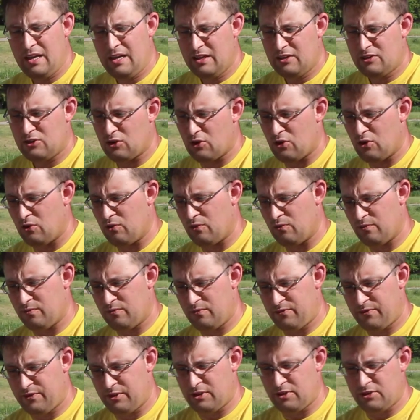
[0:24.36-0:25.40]
So
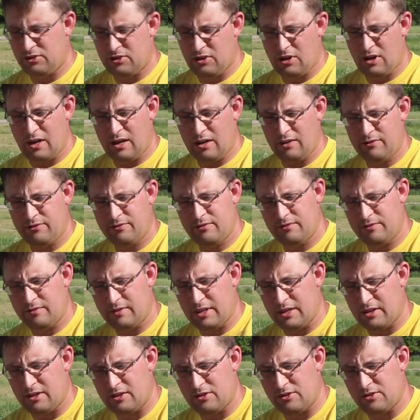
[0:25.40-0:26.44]
first off,
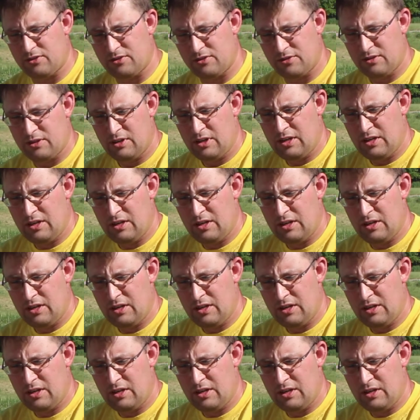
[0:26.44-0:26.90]
there's